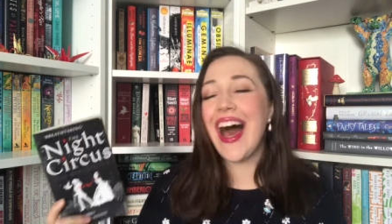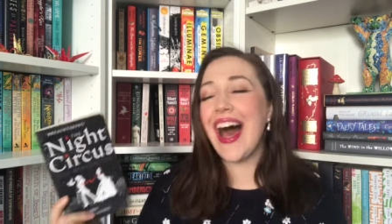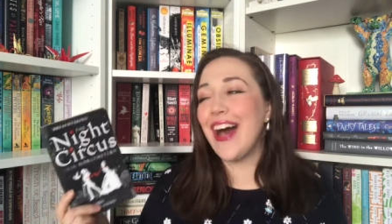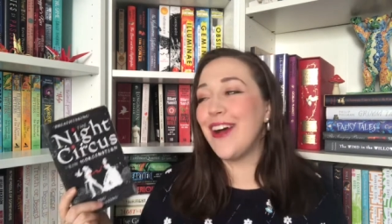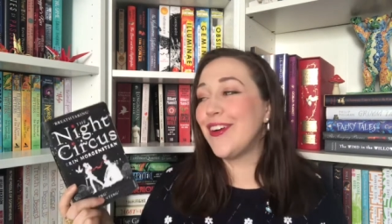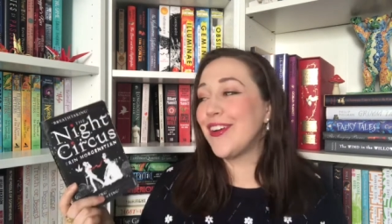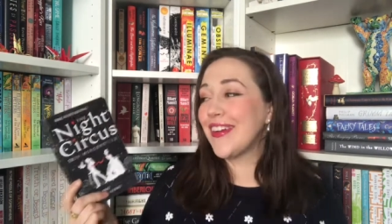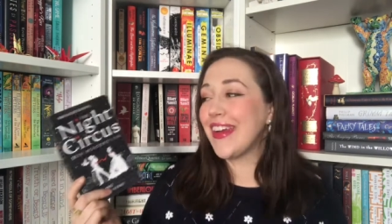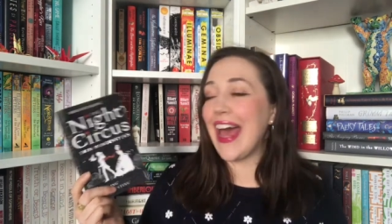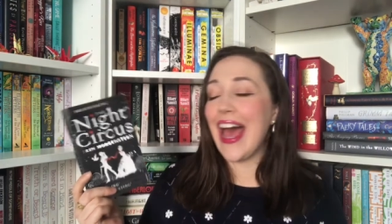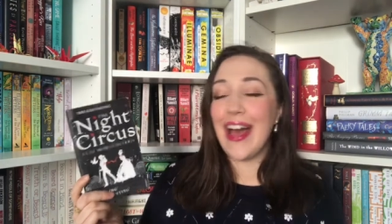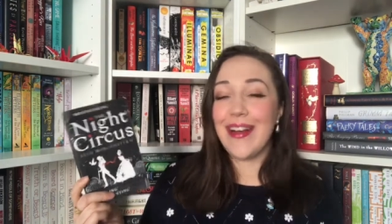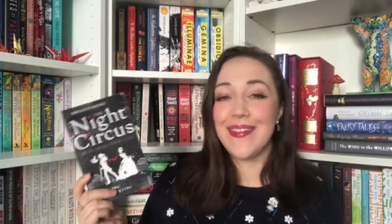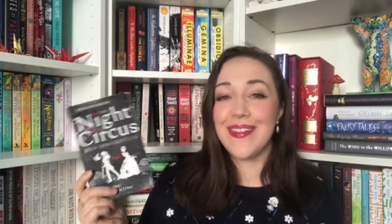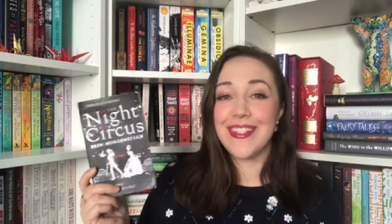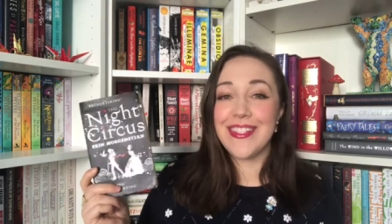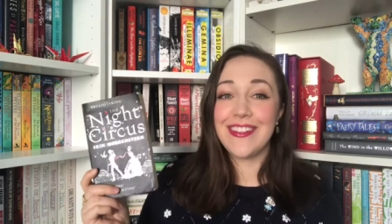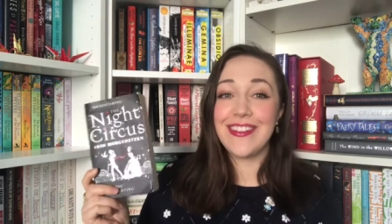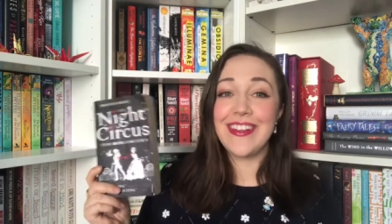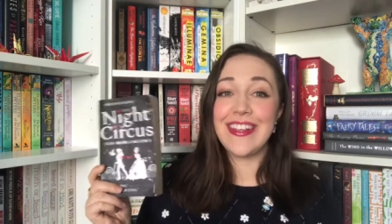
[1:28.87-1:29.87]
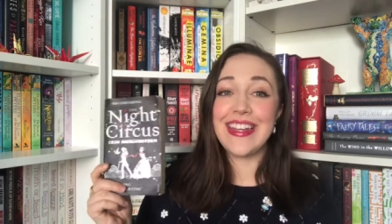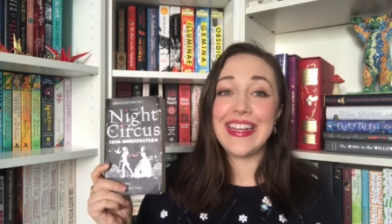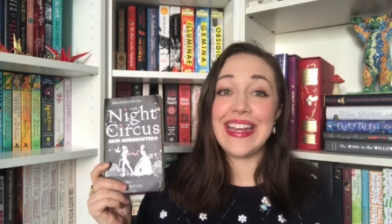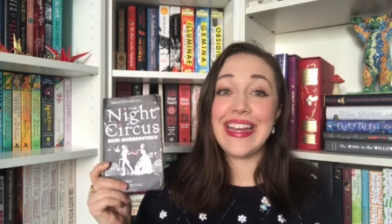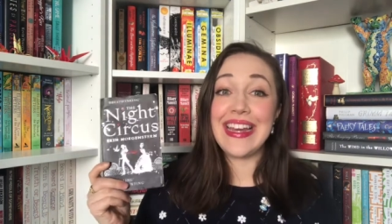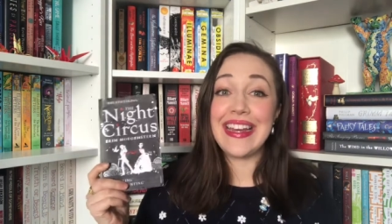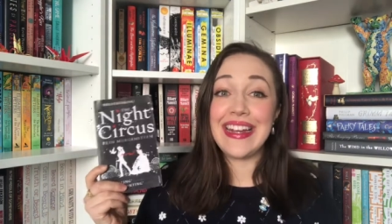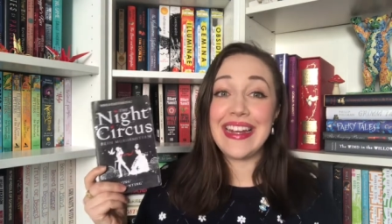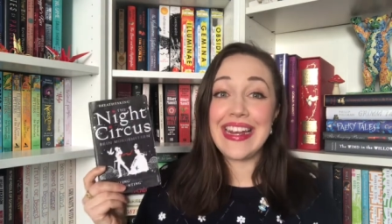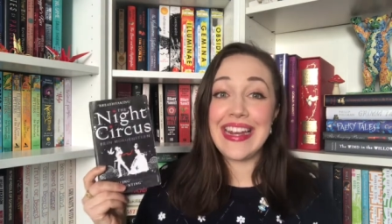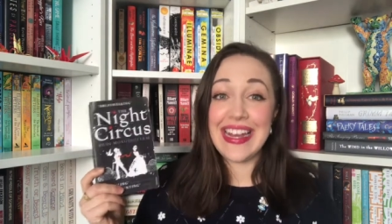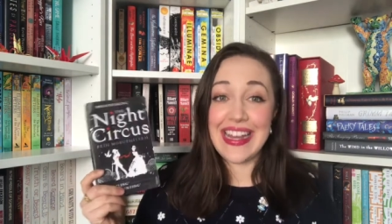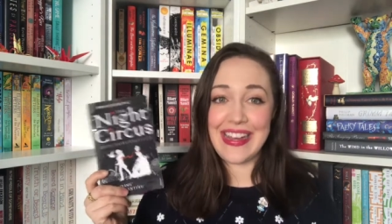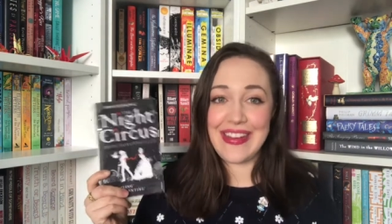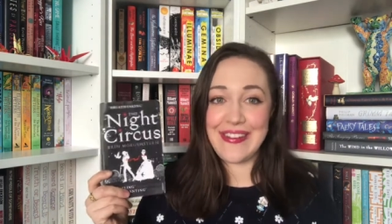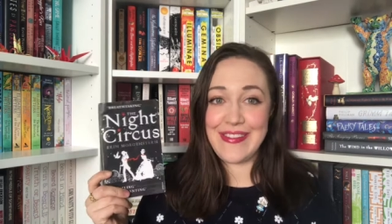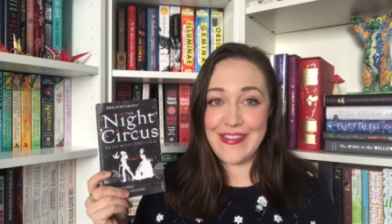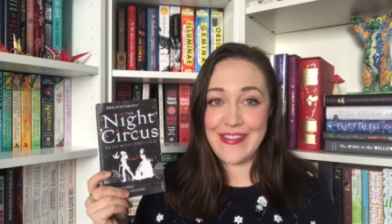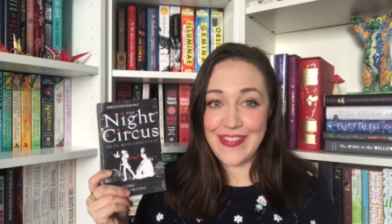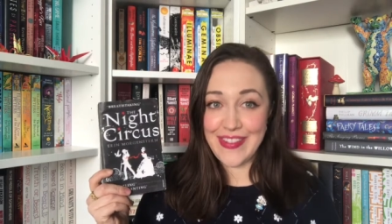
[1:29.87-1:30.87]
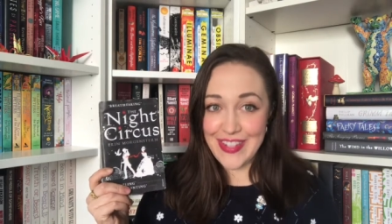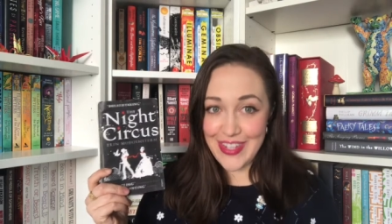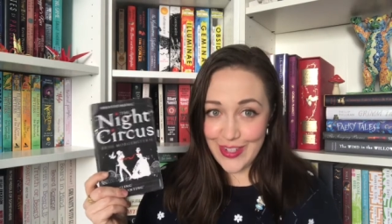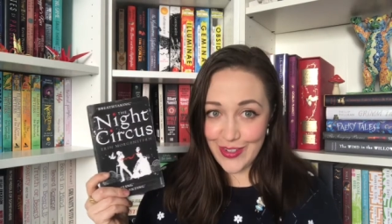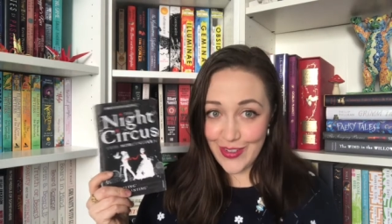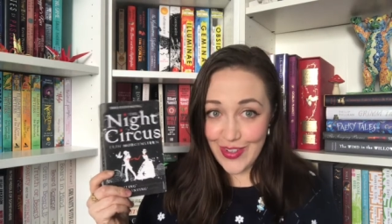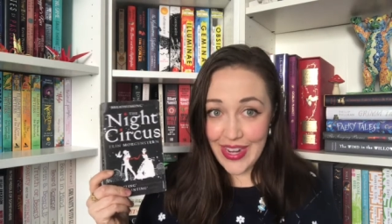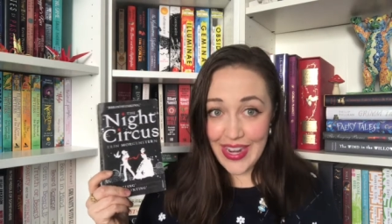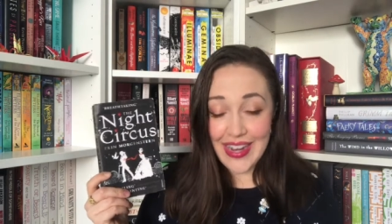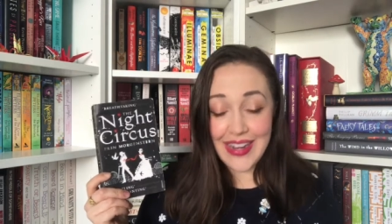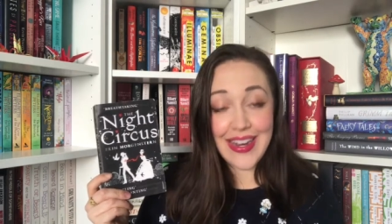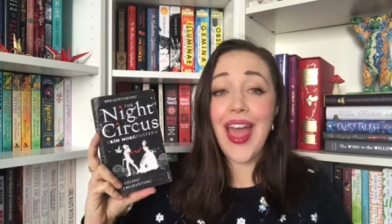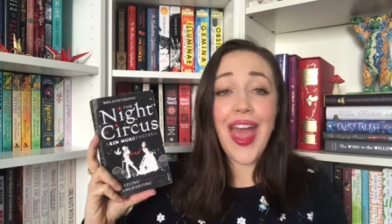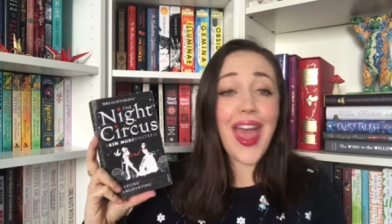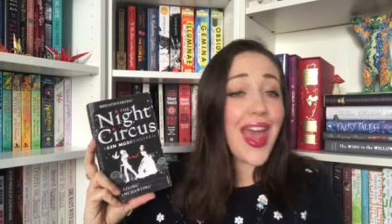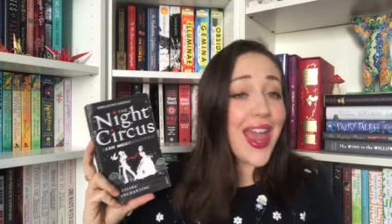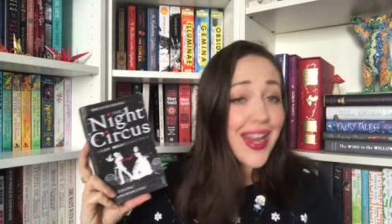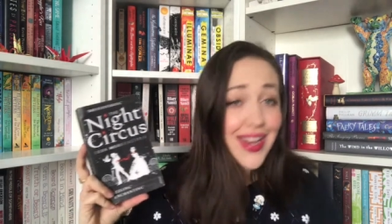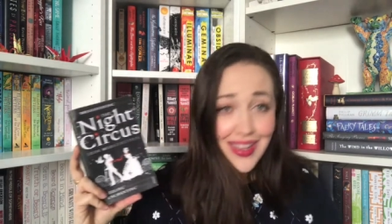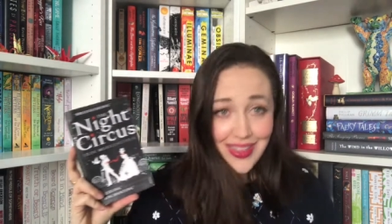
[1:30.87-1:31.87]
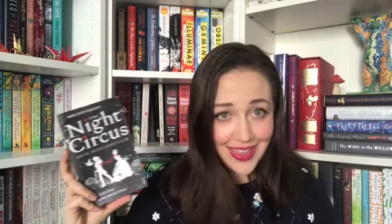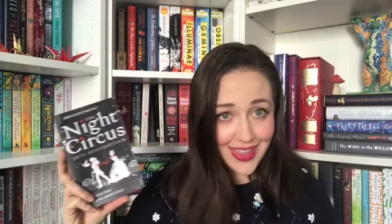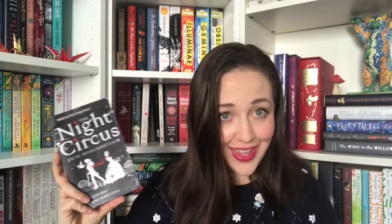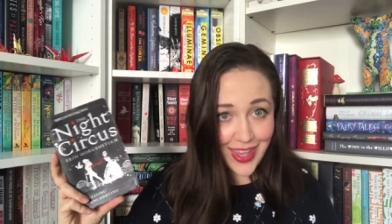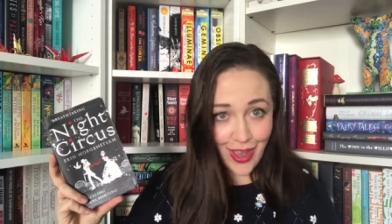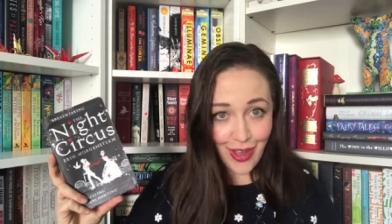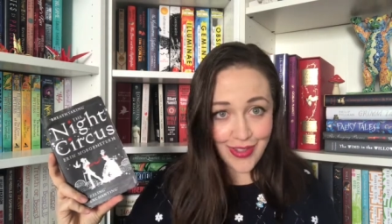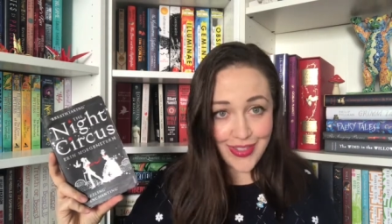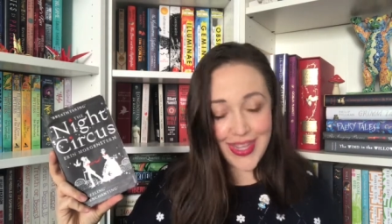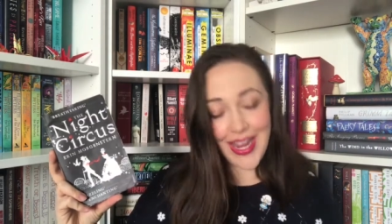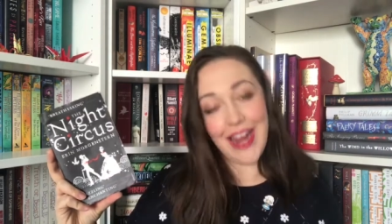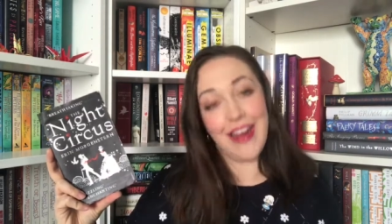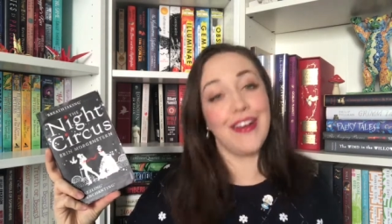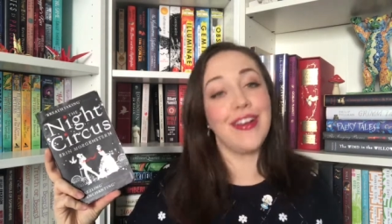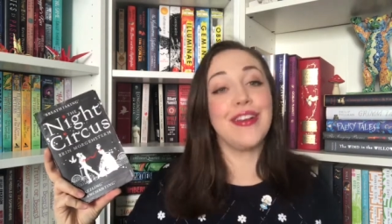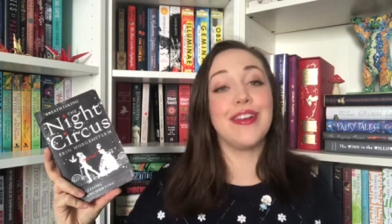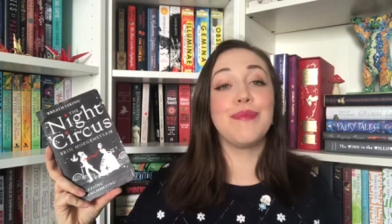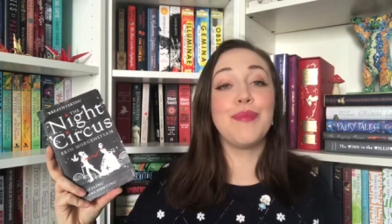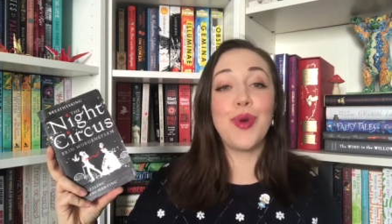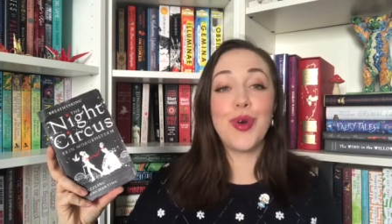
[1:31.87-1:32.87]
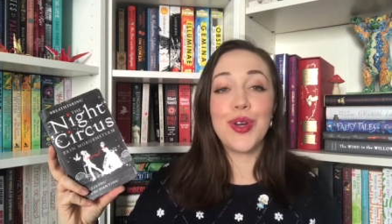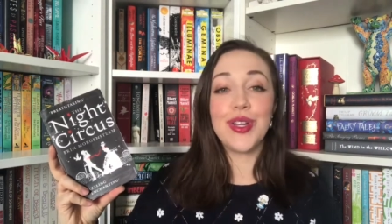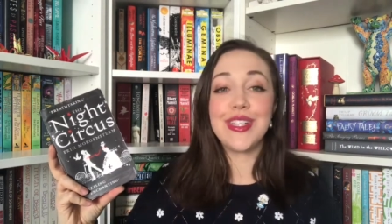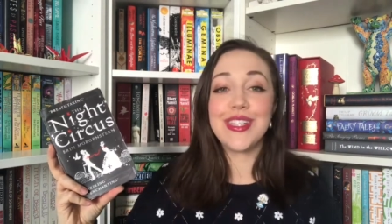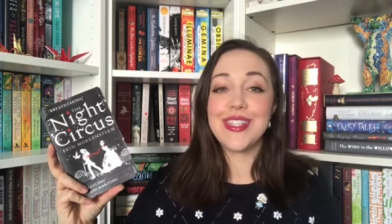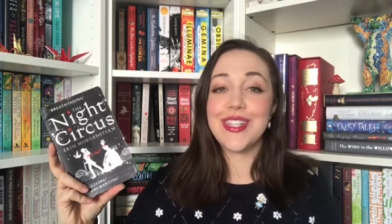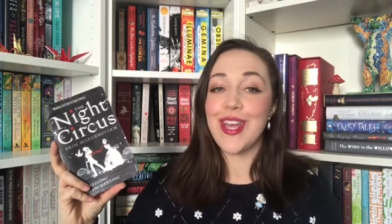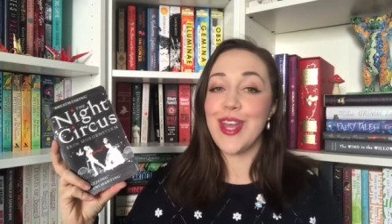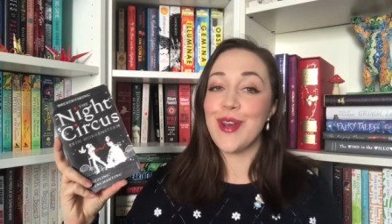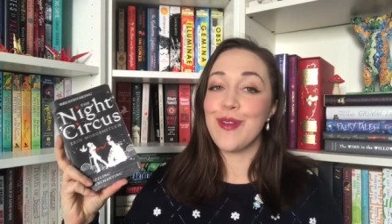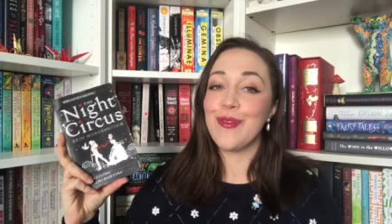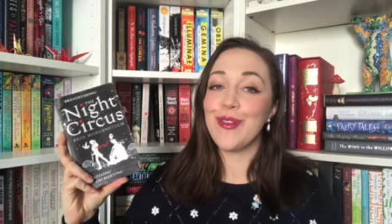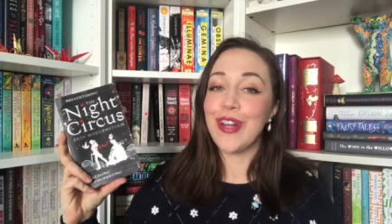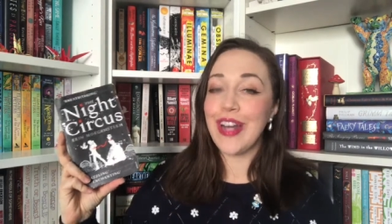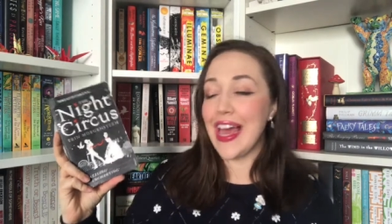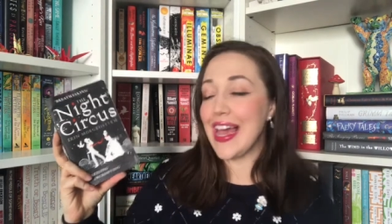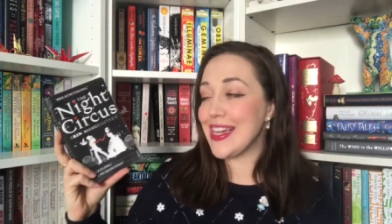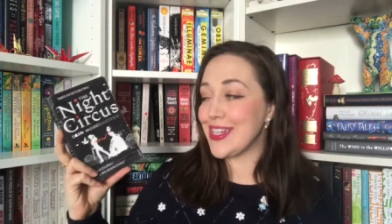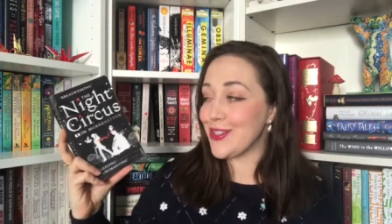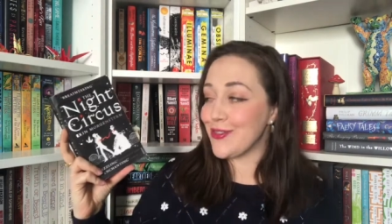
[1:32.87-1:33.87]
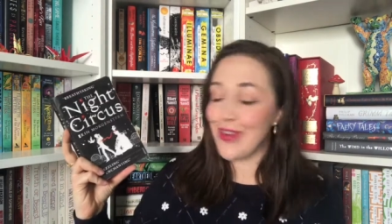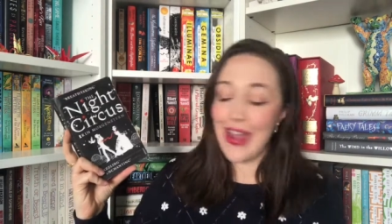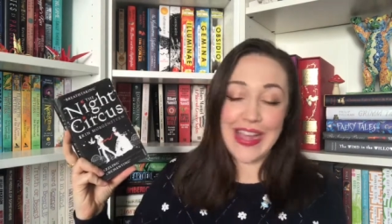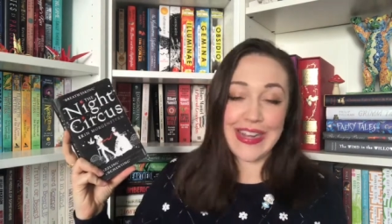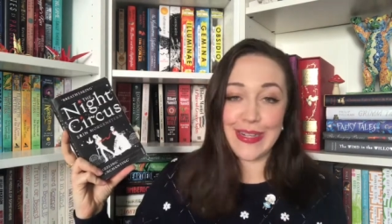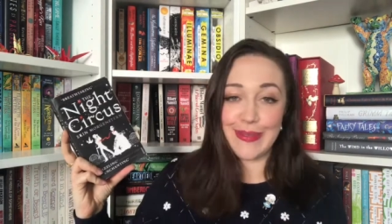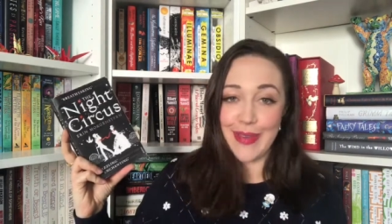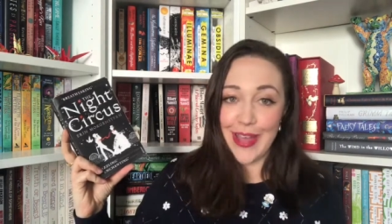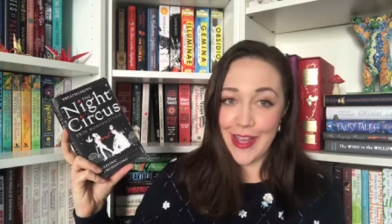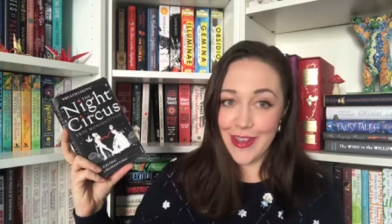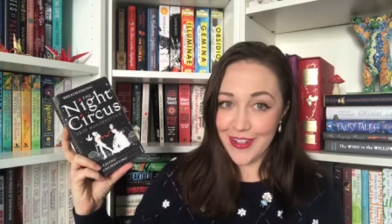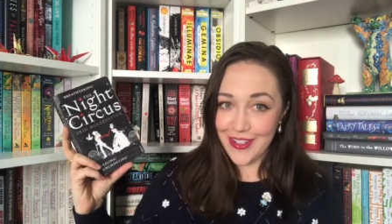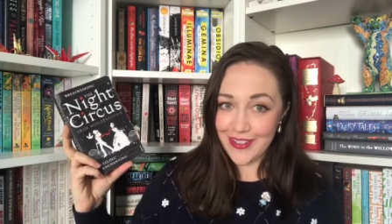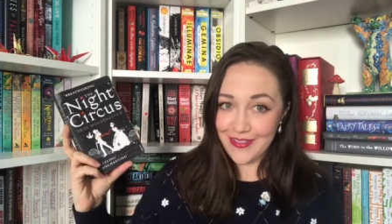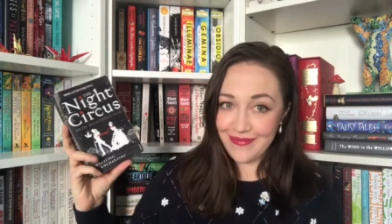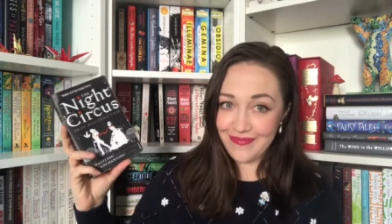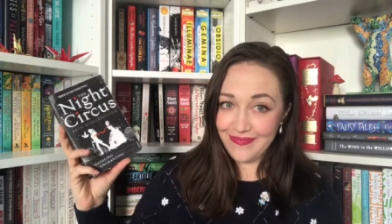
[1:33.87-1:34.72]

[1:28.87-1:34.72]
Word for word: I would absolutely love to read anything else Erin Morgenstern would like to write about.